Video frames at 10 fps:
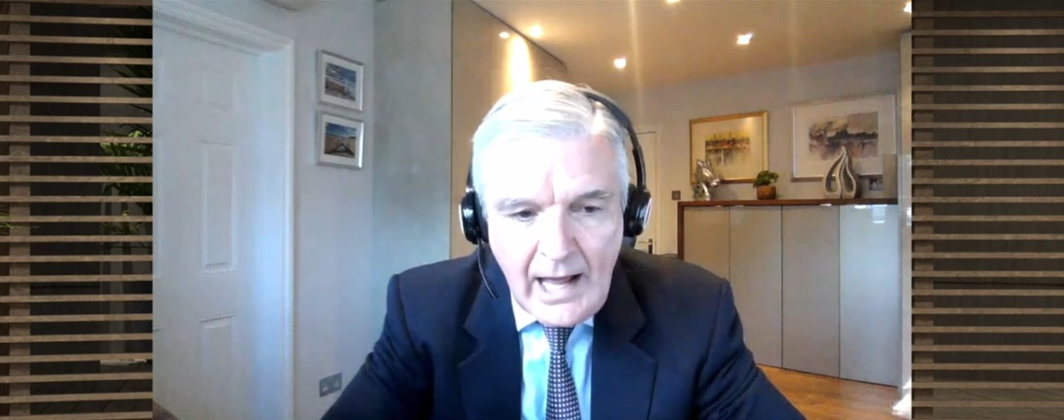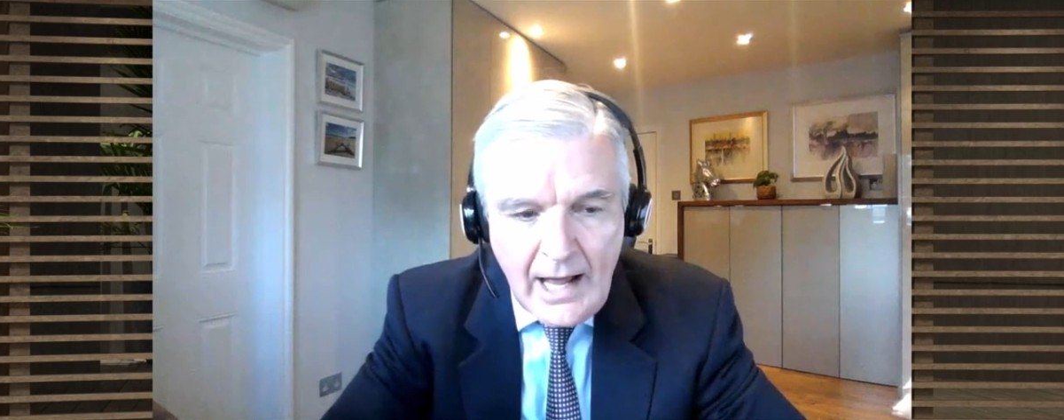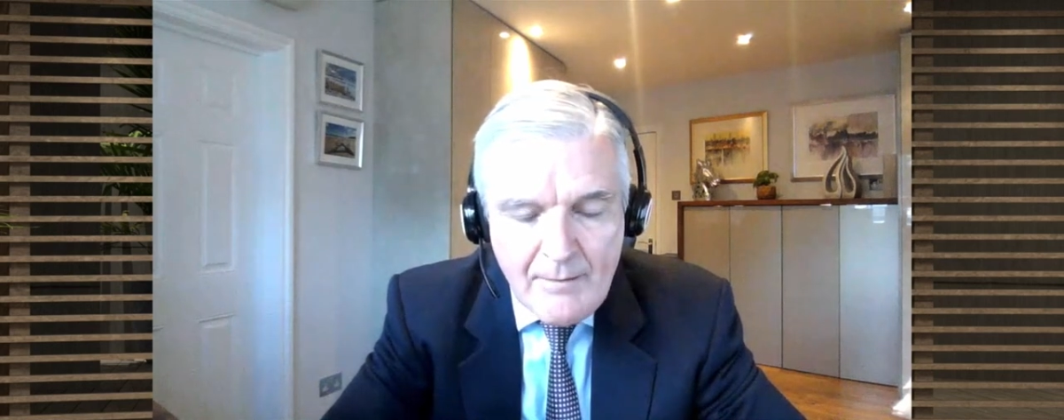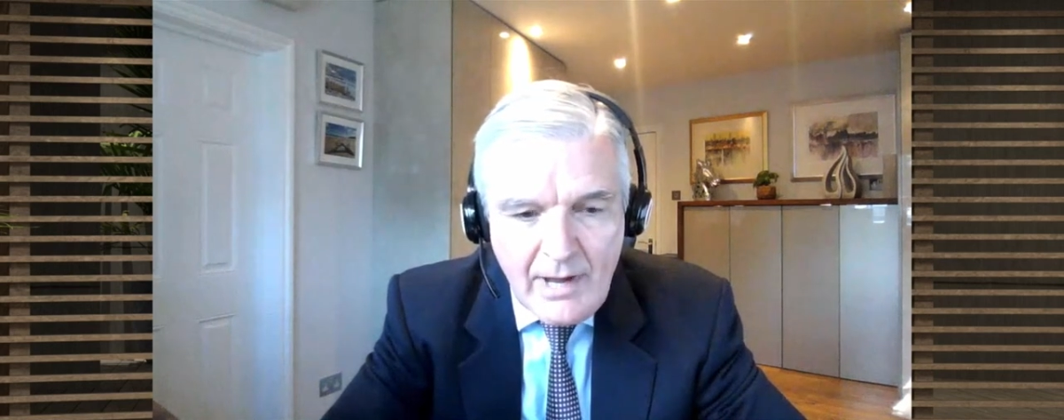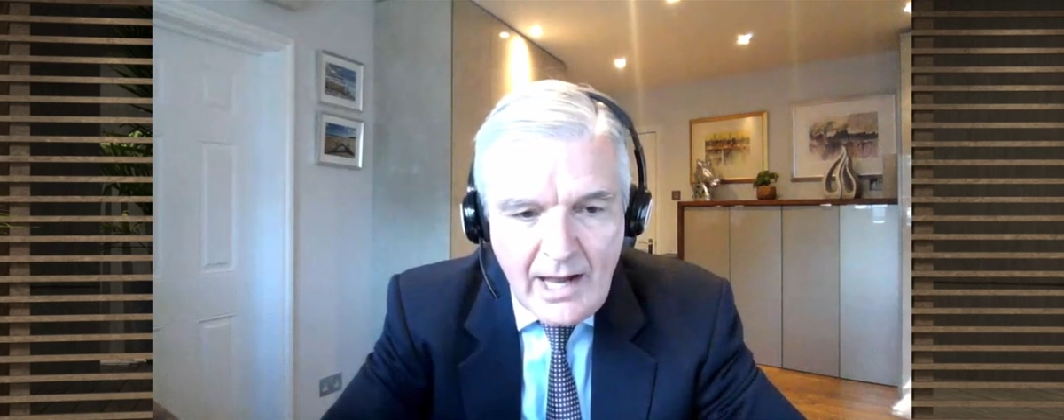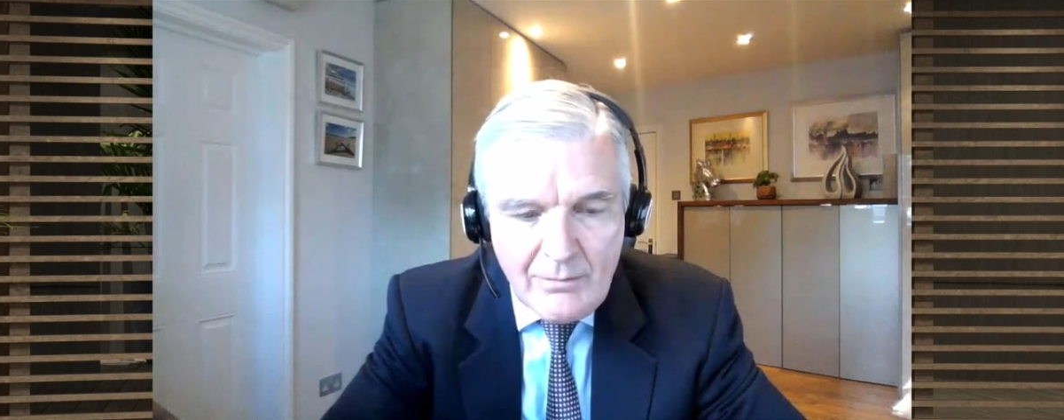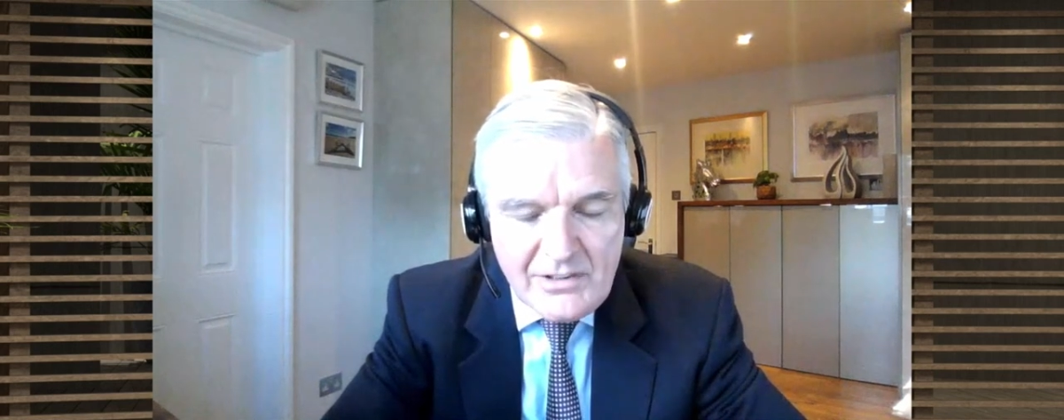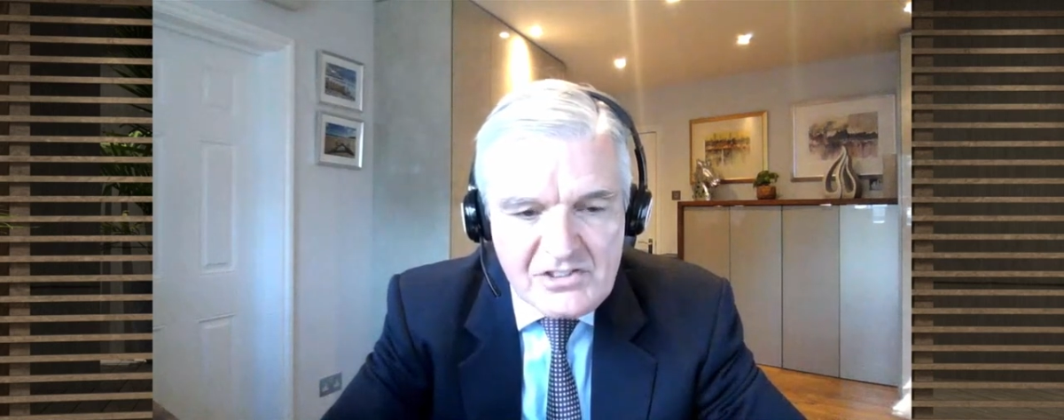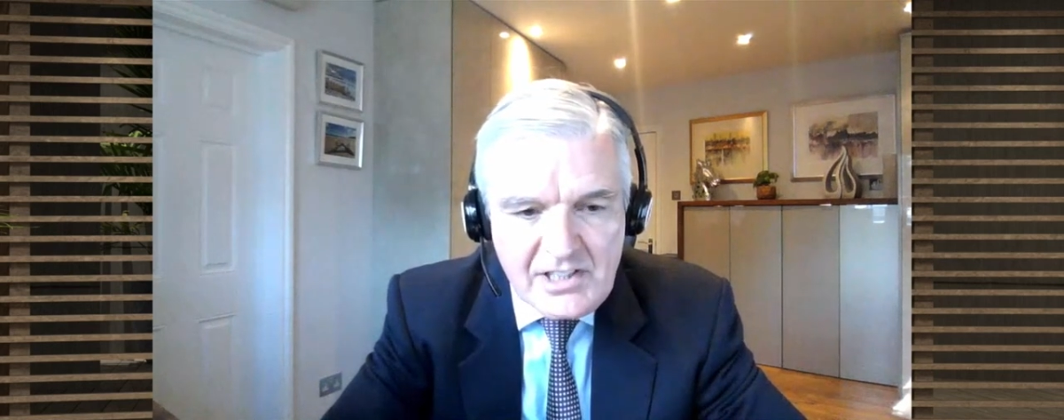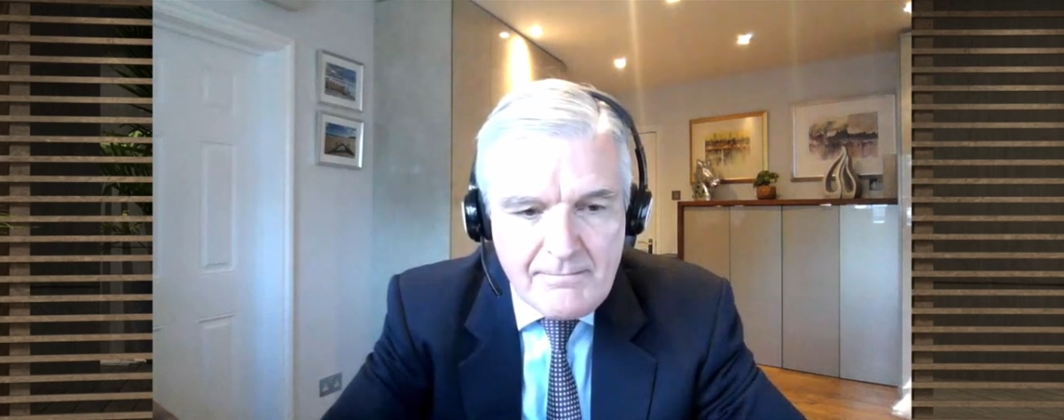And
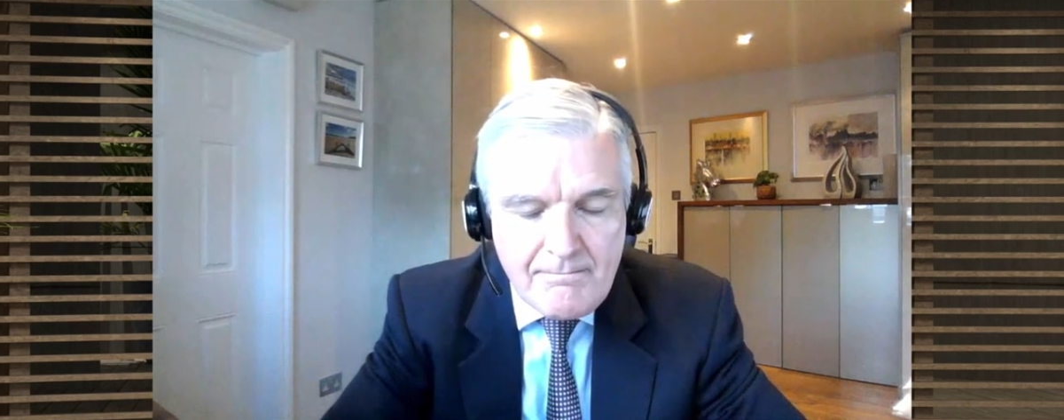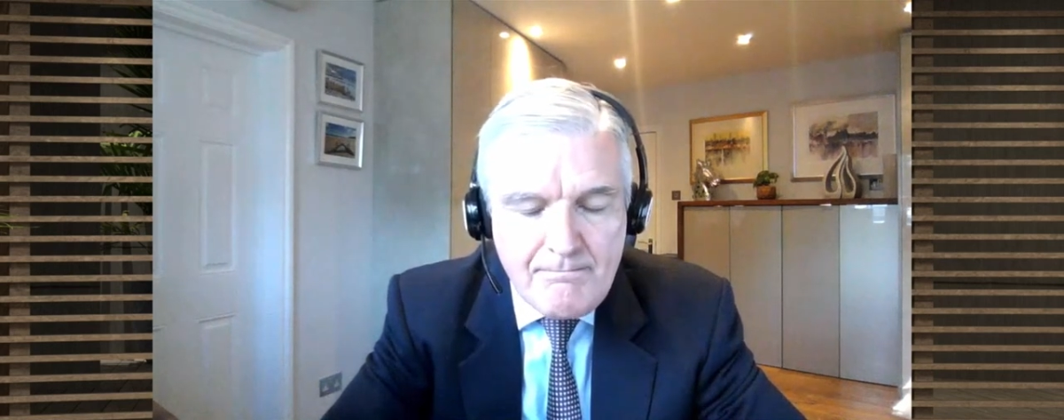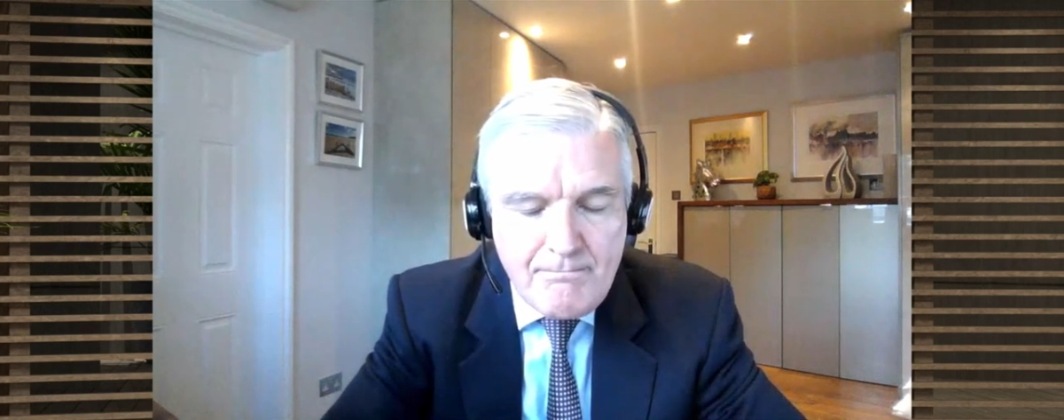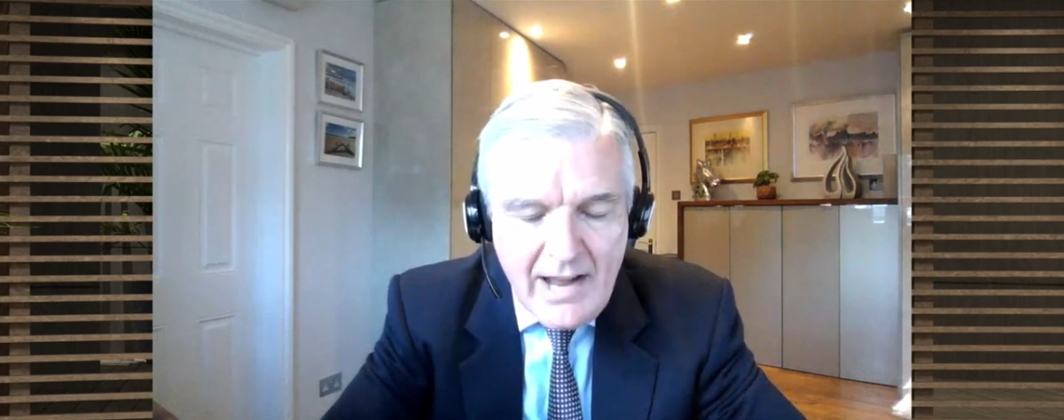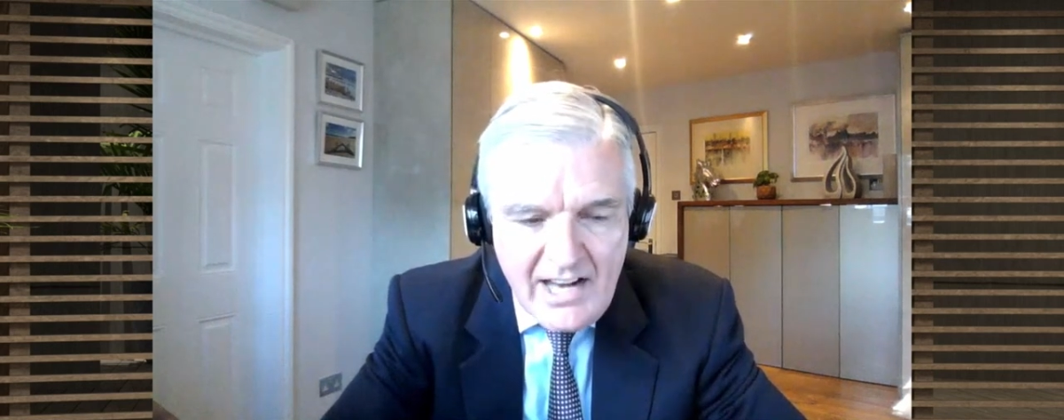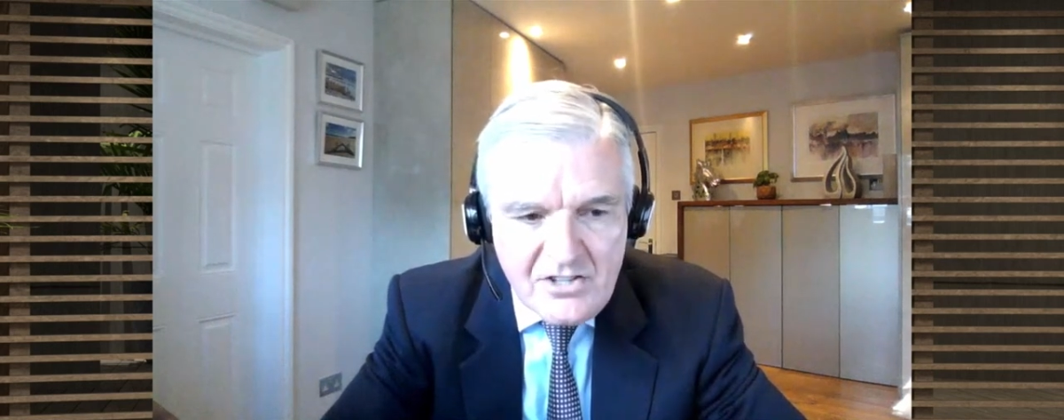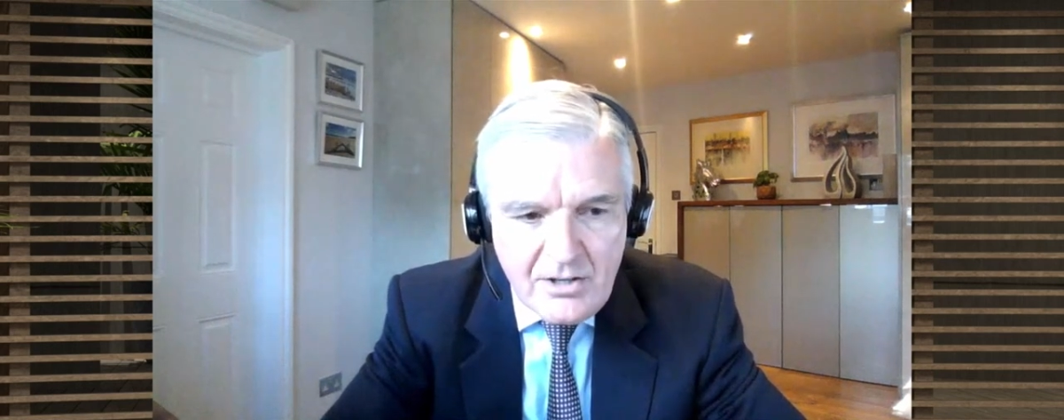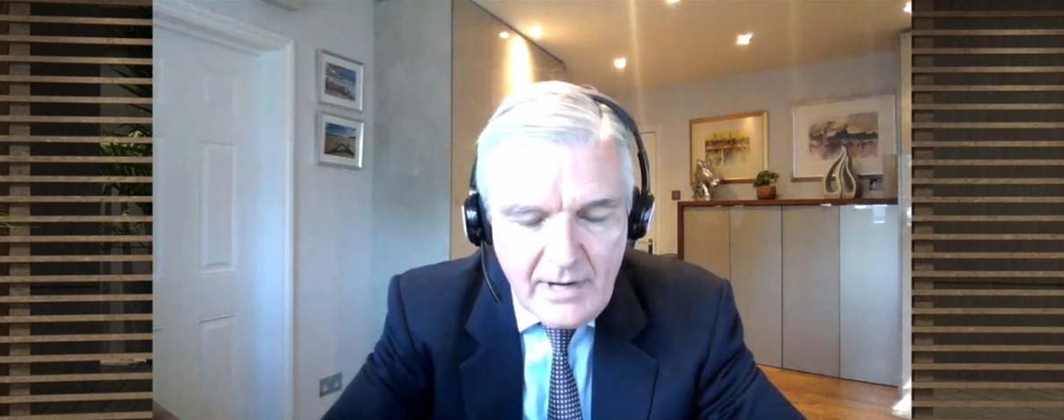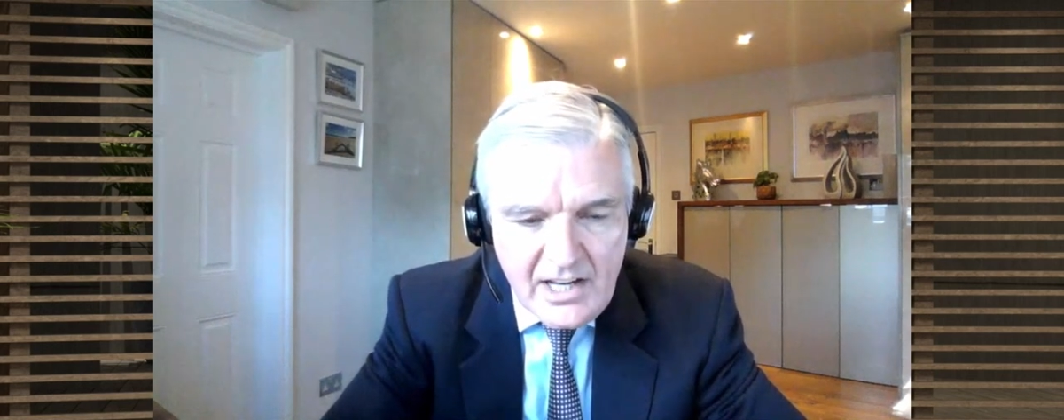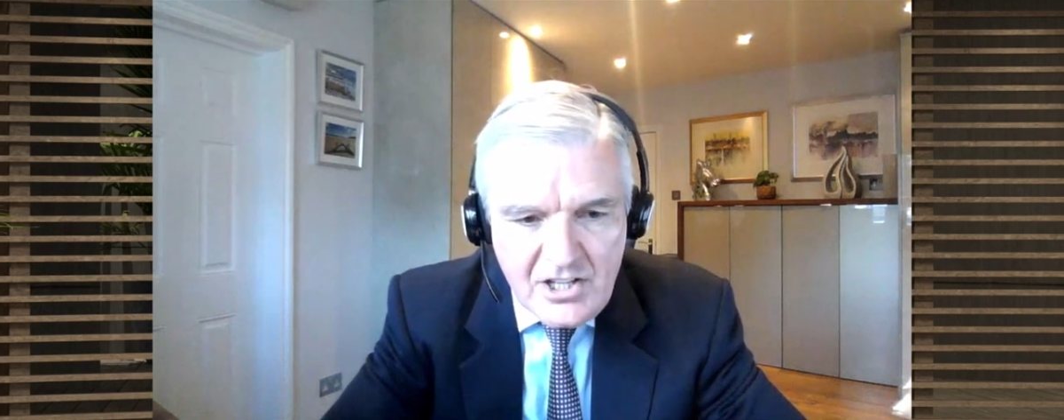we've seen major